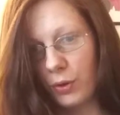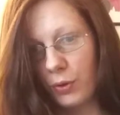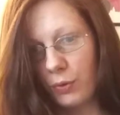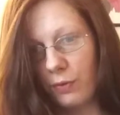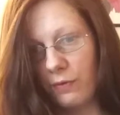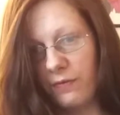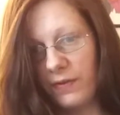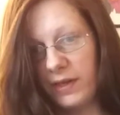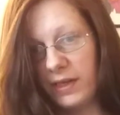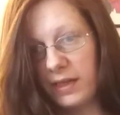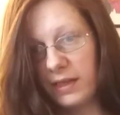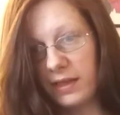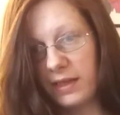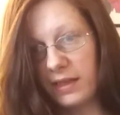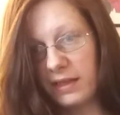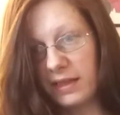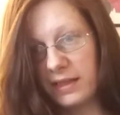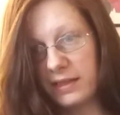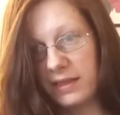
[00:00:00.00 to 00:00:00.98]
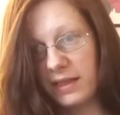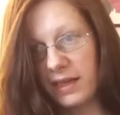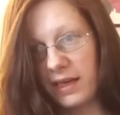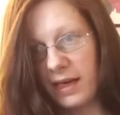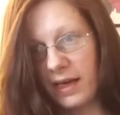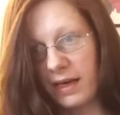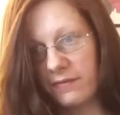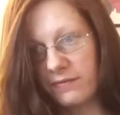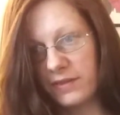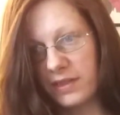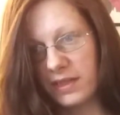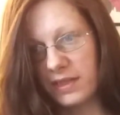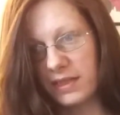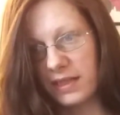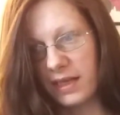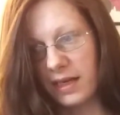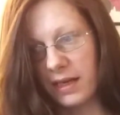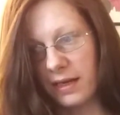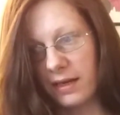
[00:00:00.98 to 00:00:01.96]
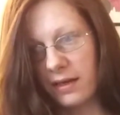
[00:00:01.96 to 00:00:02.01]
with anything that they have to
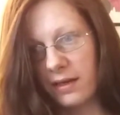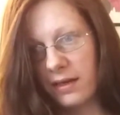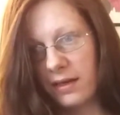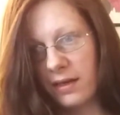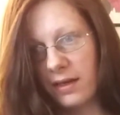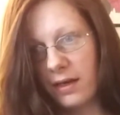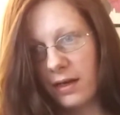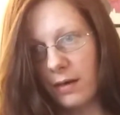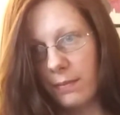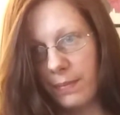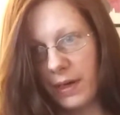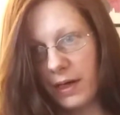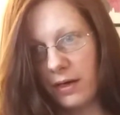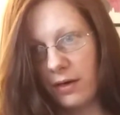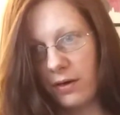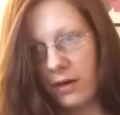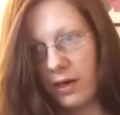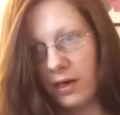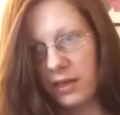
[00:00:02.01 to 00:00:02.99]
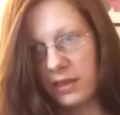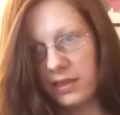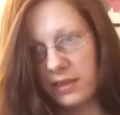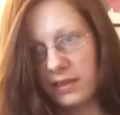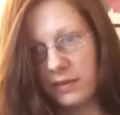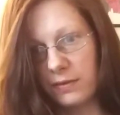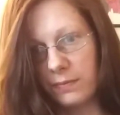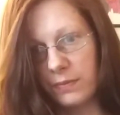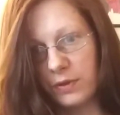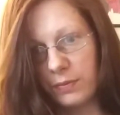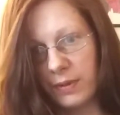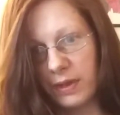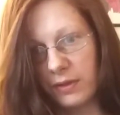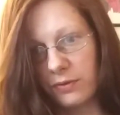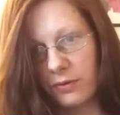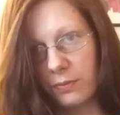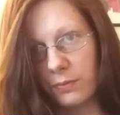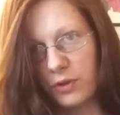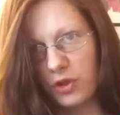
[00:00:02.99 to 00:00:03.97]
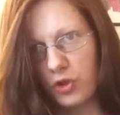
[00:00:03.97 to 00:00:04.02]
say about autism
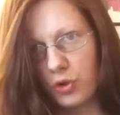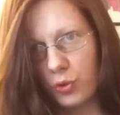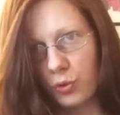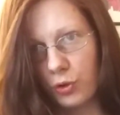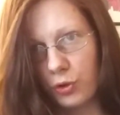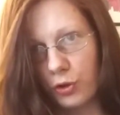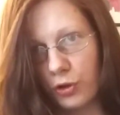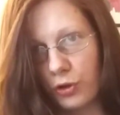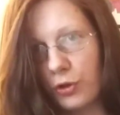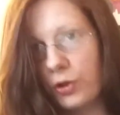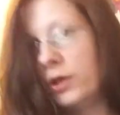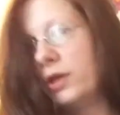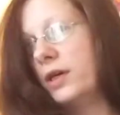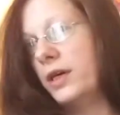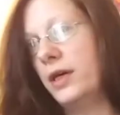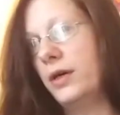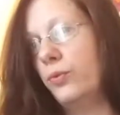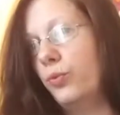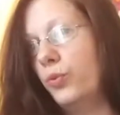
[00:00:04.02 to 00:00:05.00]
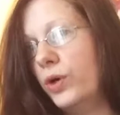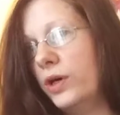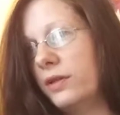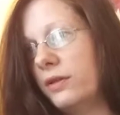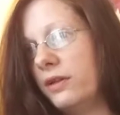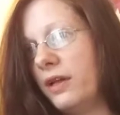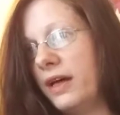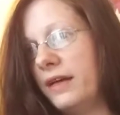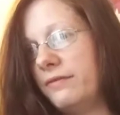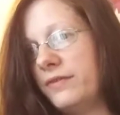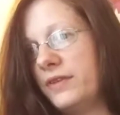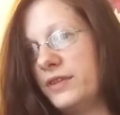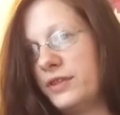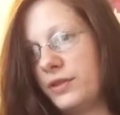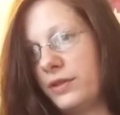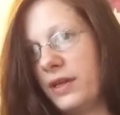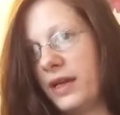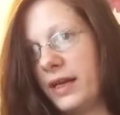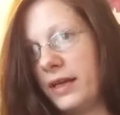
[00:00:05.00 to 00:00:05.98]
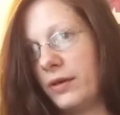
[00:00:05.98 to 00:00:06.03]
spectrum disorder and what life is
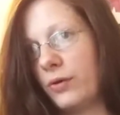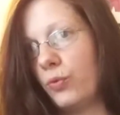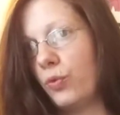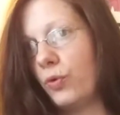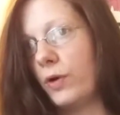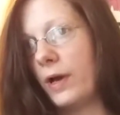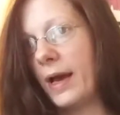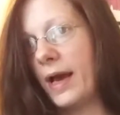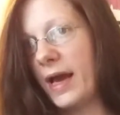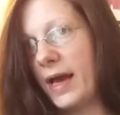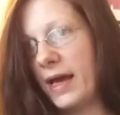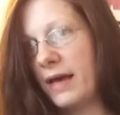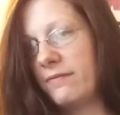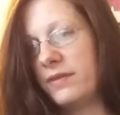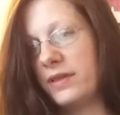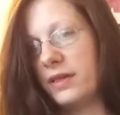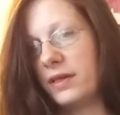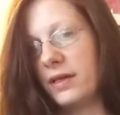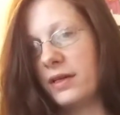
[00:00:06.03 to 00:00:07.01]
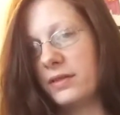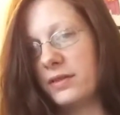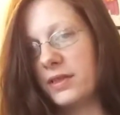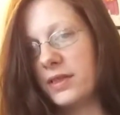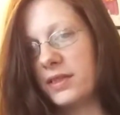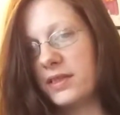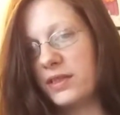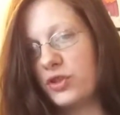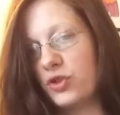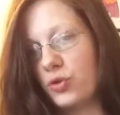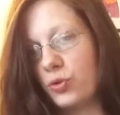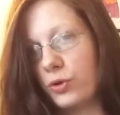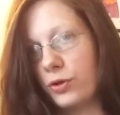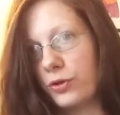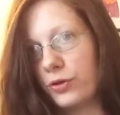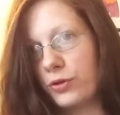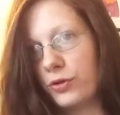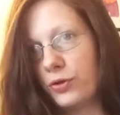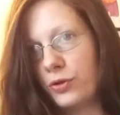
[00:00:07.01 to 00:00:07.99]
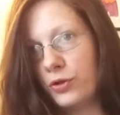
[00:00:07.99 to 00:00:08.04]
like having the
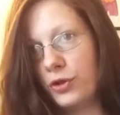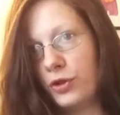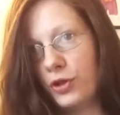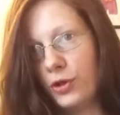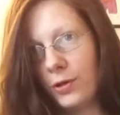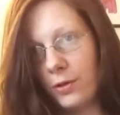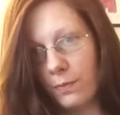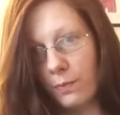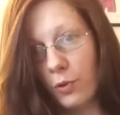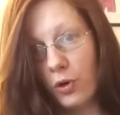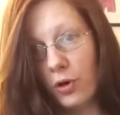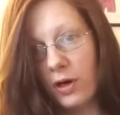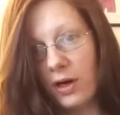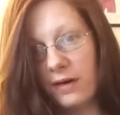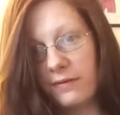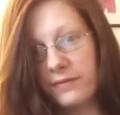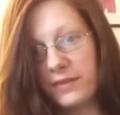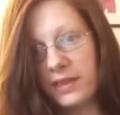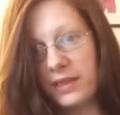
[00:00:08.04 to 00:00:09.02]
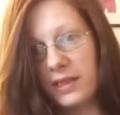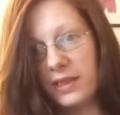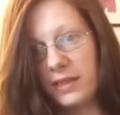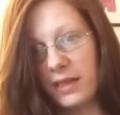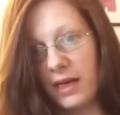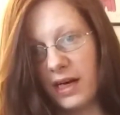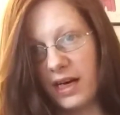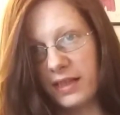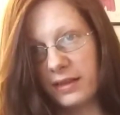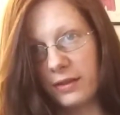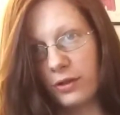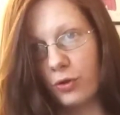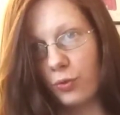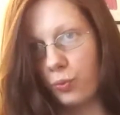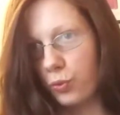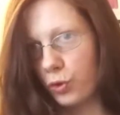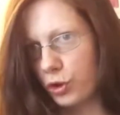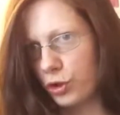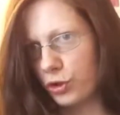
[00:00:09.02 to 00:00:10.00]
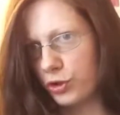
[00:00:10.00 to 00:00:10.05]
disorder, more often than not, the
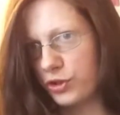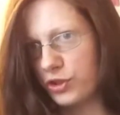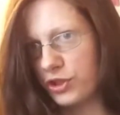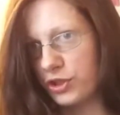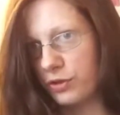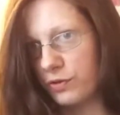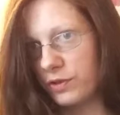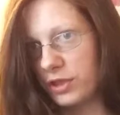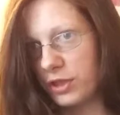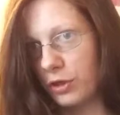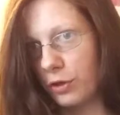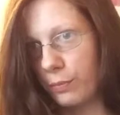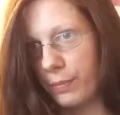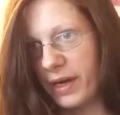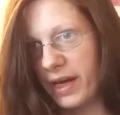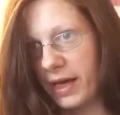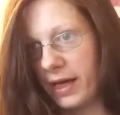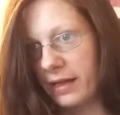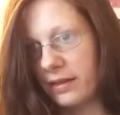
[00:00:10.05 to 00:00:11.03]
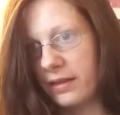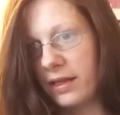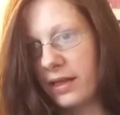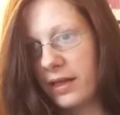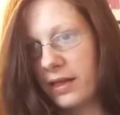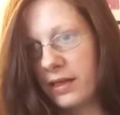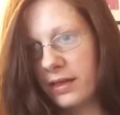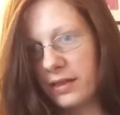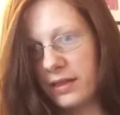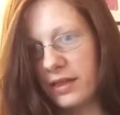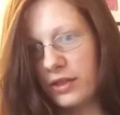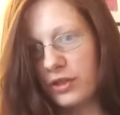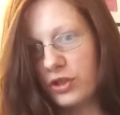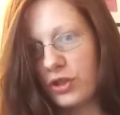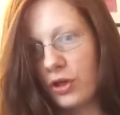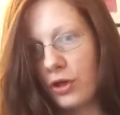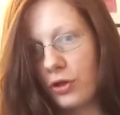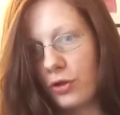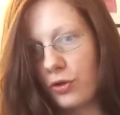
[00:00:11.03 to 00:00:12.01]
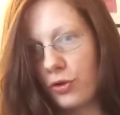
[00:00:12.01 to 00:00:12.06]
word sociopath gets
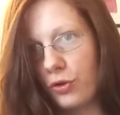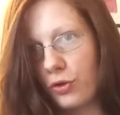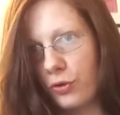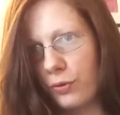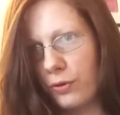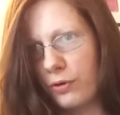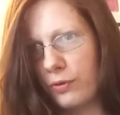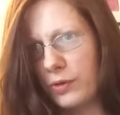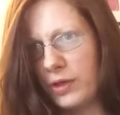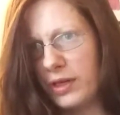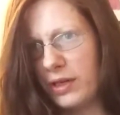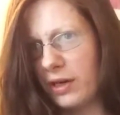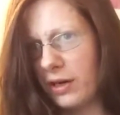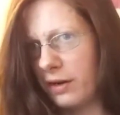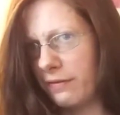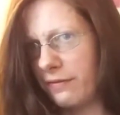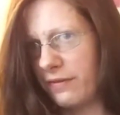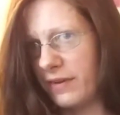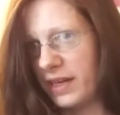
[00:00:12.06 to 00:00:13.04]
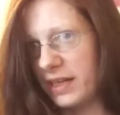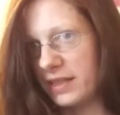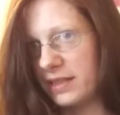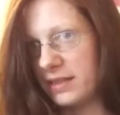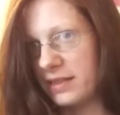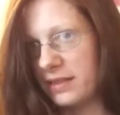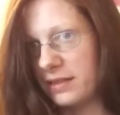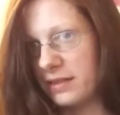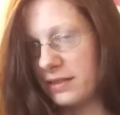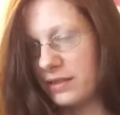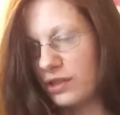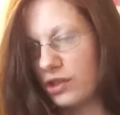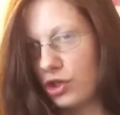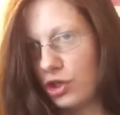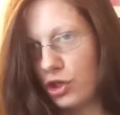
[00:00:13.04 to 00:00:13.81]
thrown in our faces,